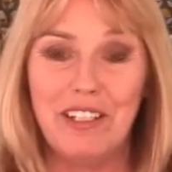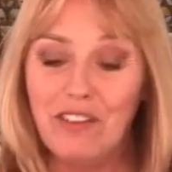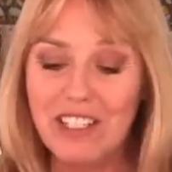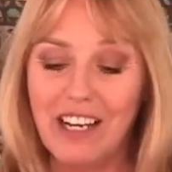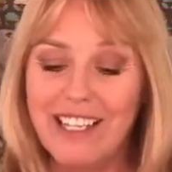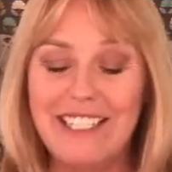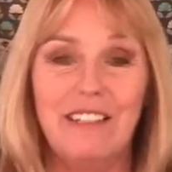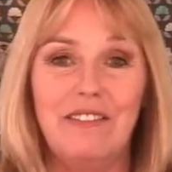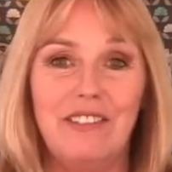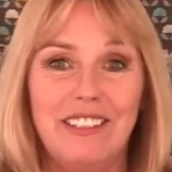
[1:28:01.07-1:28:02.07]
You're not tied
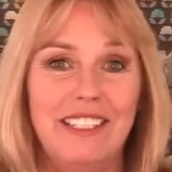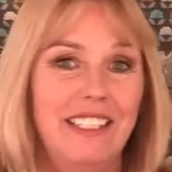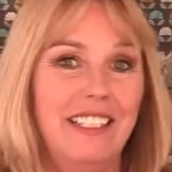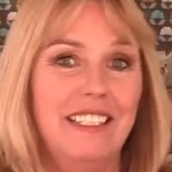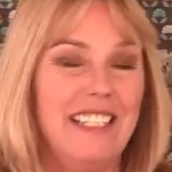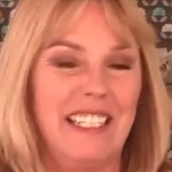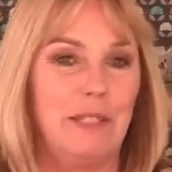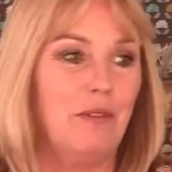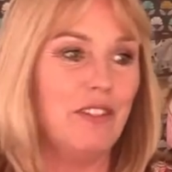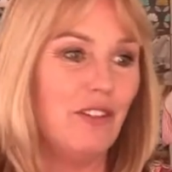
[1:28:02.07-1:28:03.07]
in for
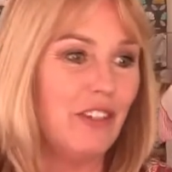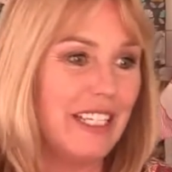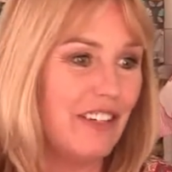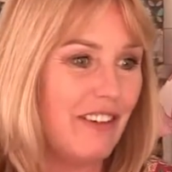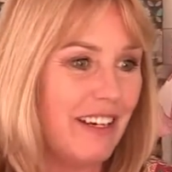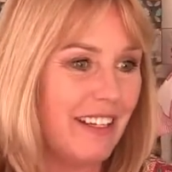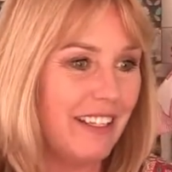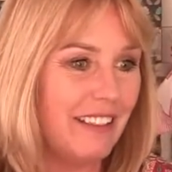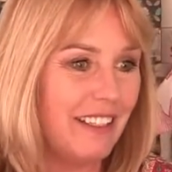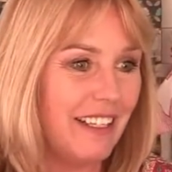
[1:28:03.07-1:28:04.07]
six months or a year or
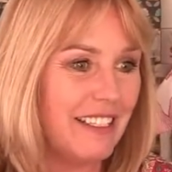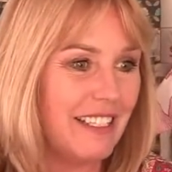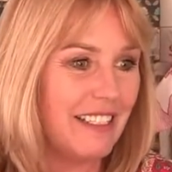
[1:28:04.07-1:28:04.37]
anything like that.